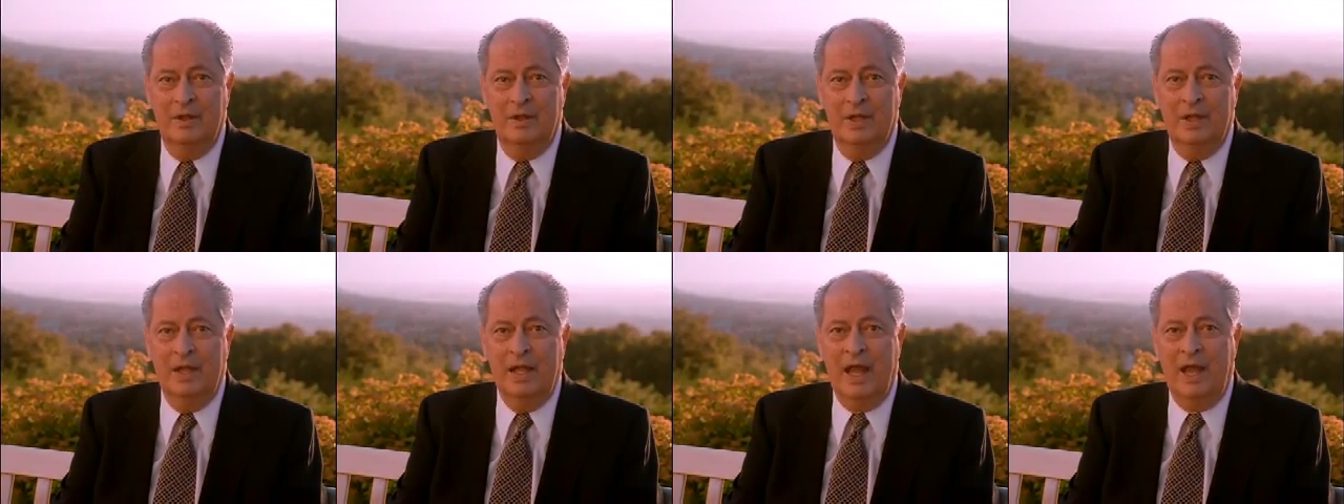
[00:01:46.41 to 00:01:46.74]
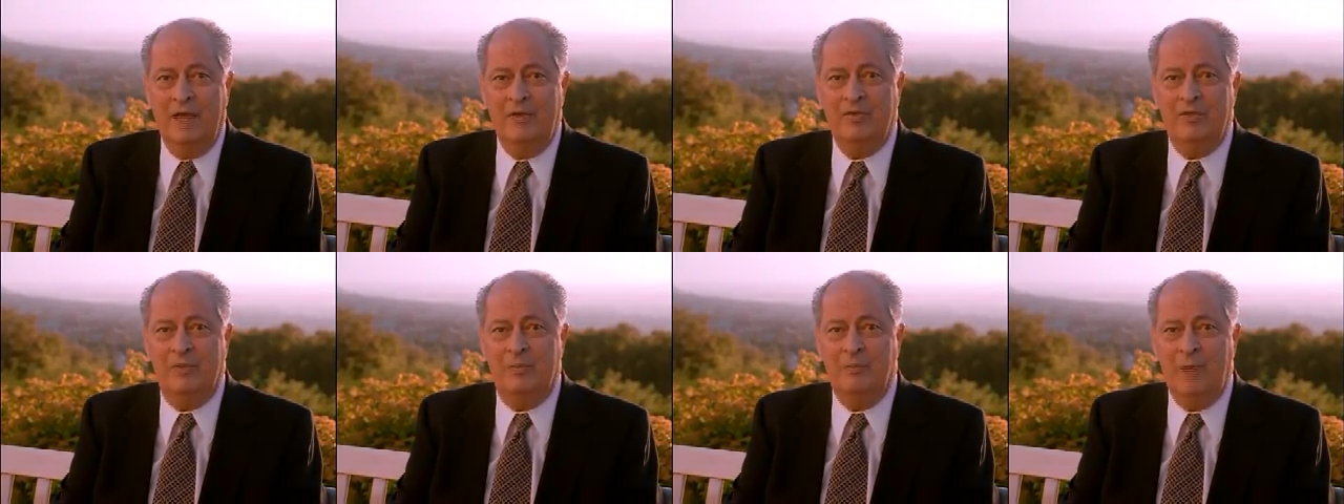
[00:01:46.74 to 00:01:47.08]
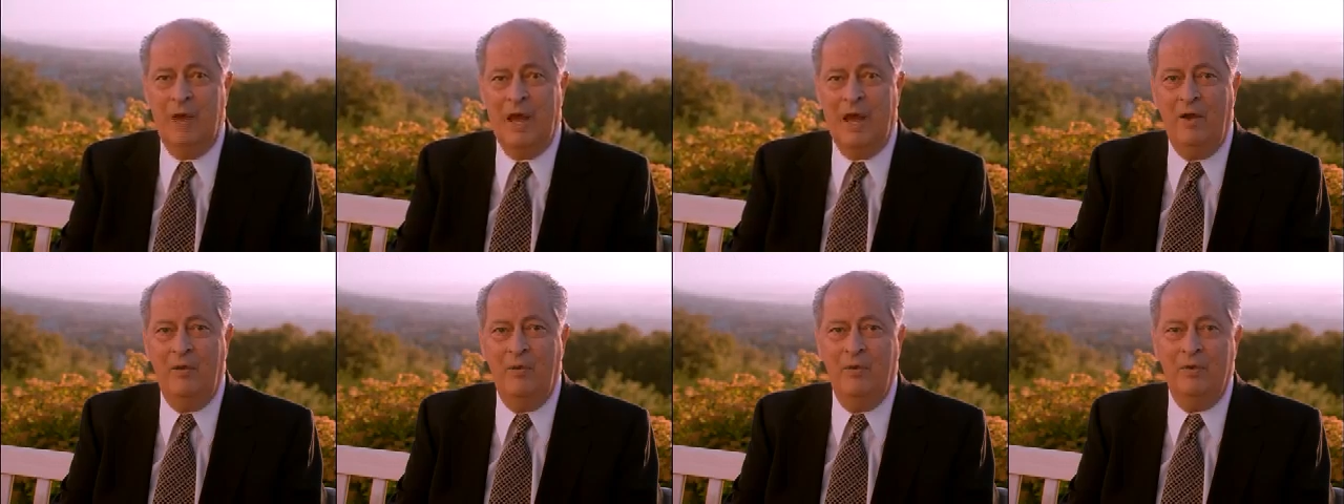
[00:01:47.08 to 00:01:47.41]
He has the
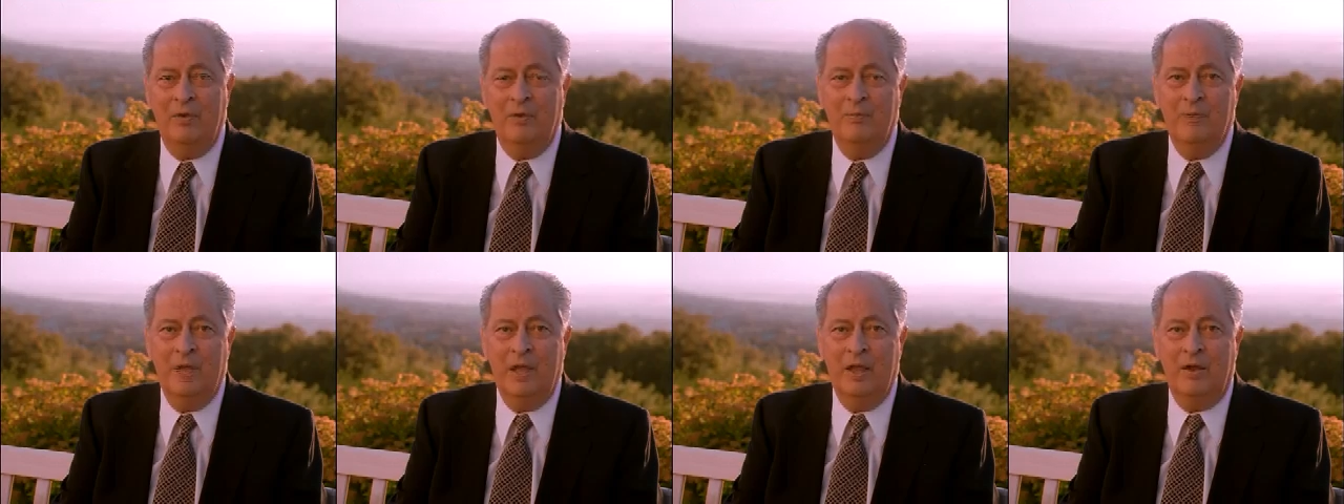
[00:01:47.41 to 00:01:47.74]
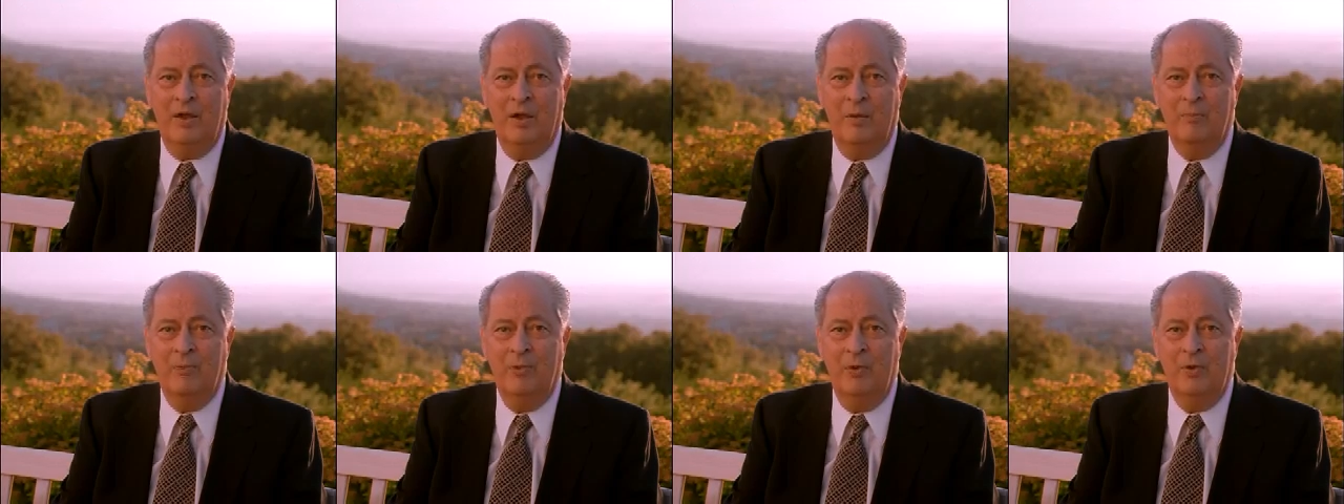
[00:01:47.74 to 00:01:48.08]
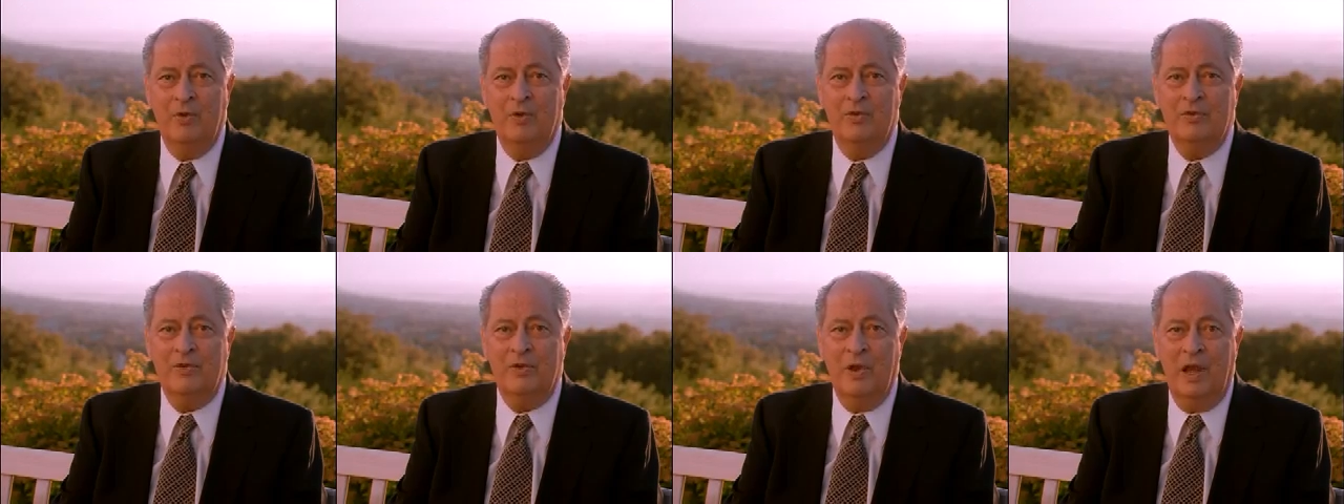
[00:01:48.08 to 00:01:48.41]
power to make our
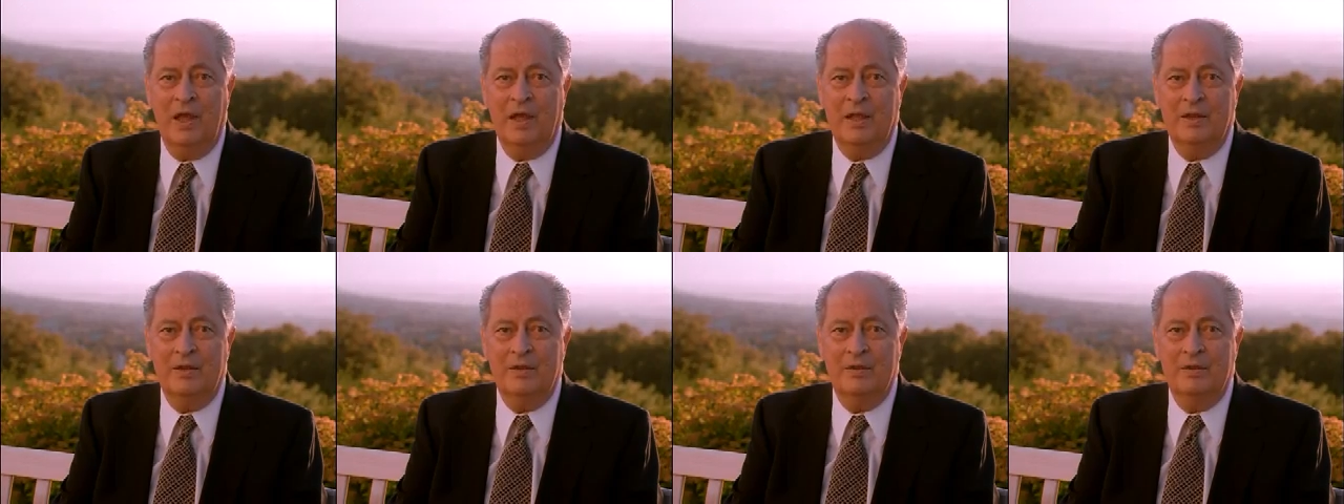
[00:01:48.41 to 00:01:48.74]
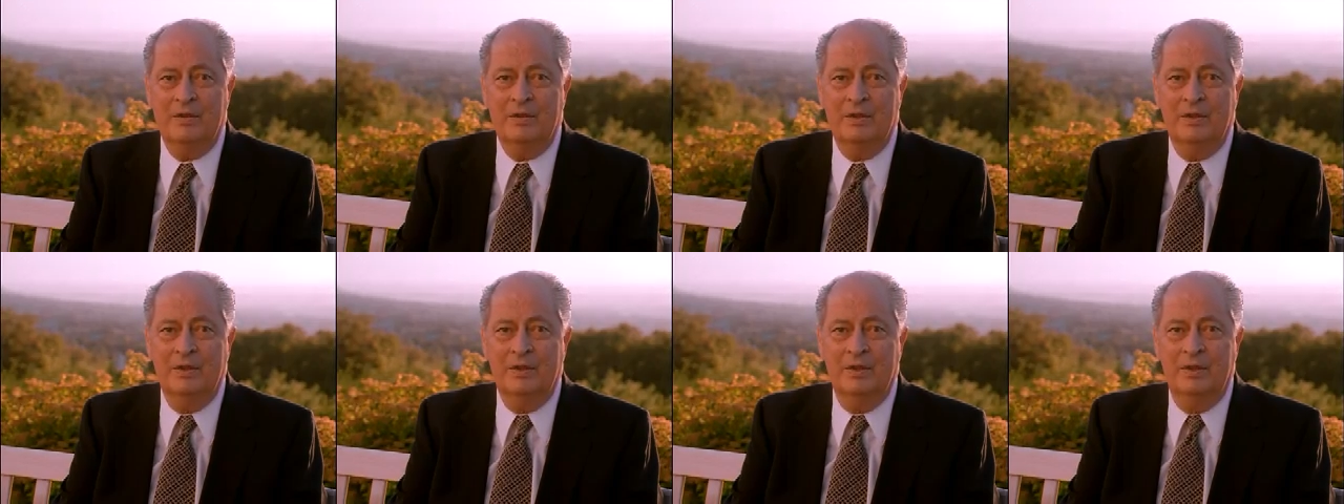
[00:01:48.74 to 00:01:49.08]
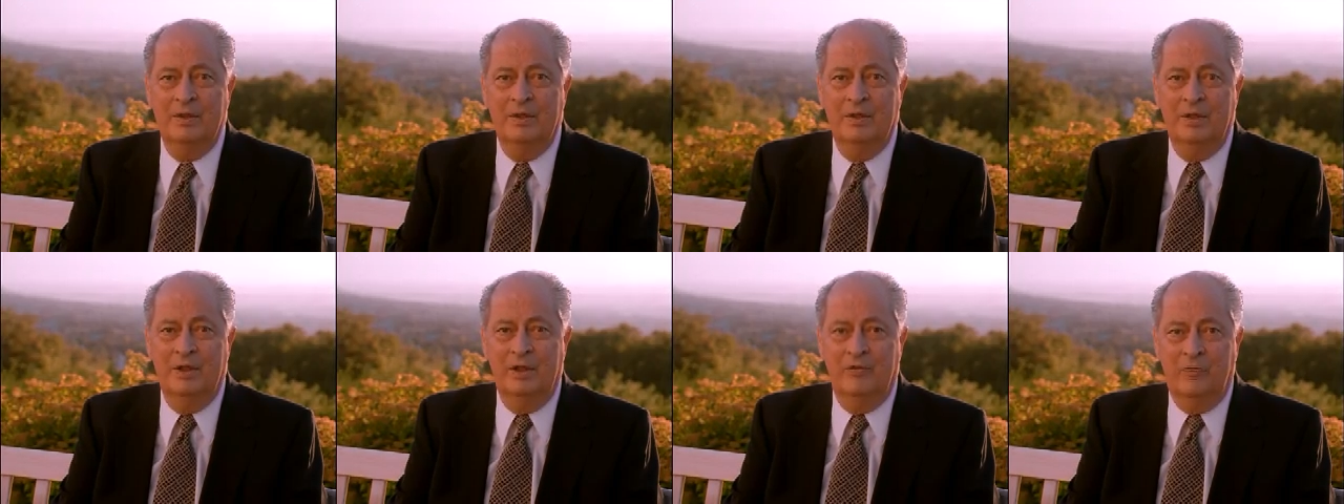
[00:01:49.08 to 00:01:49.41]
burdens light
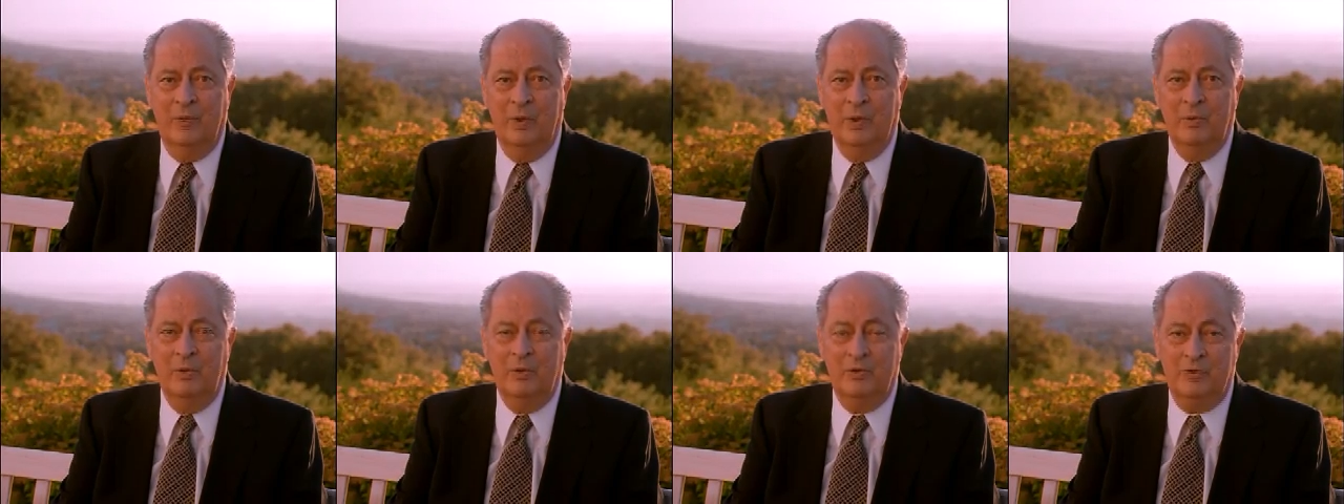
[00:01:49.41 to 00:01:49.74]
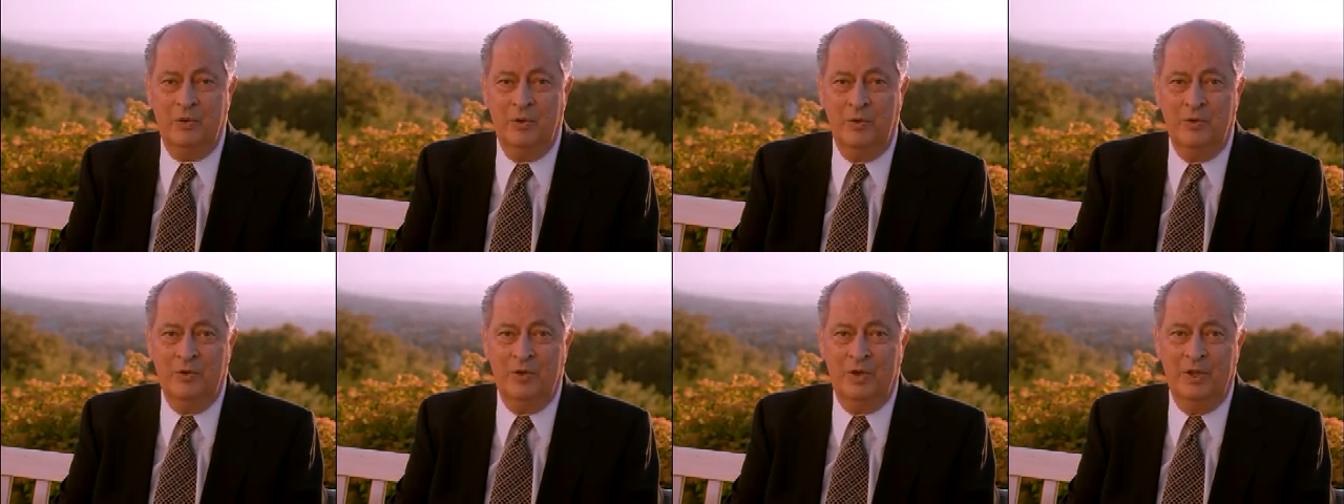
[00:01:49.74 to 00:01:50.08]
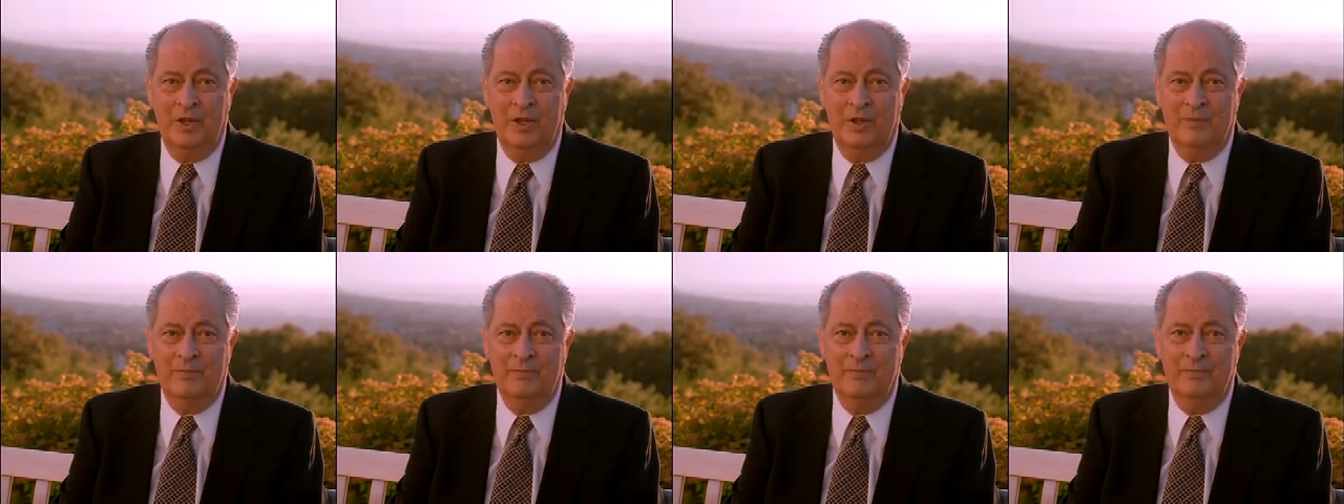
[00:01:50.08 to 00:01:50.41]
if we will turn to
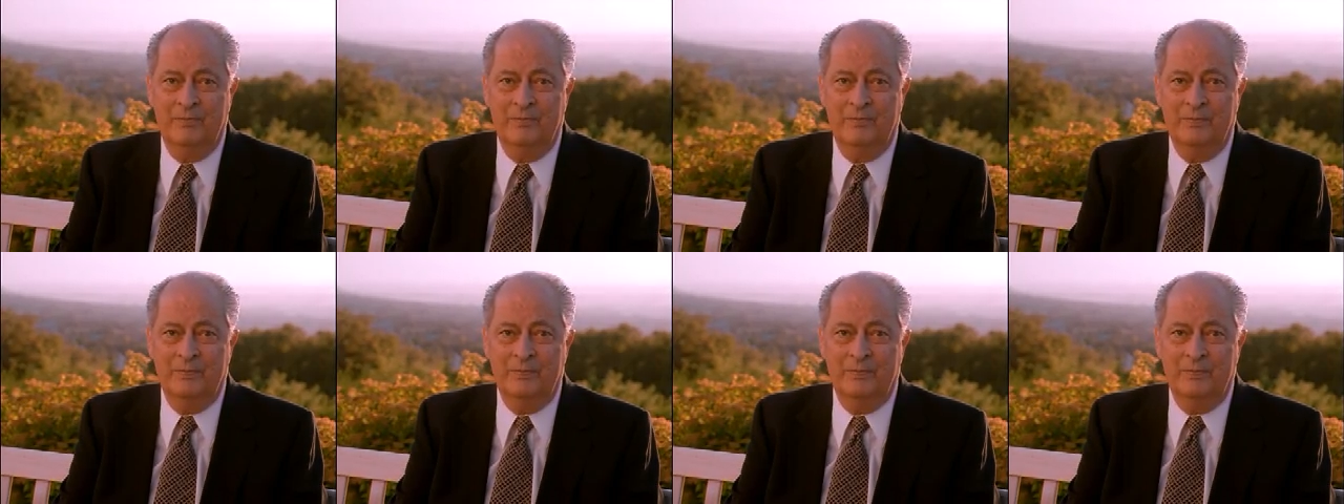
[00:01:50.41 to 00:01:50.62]
him.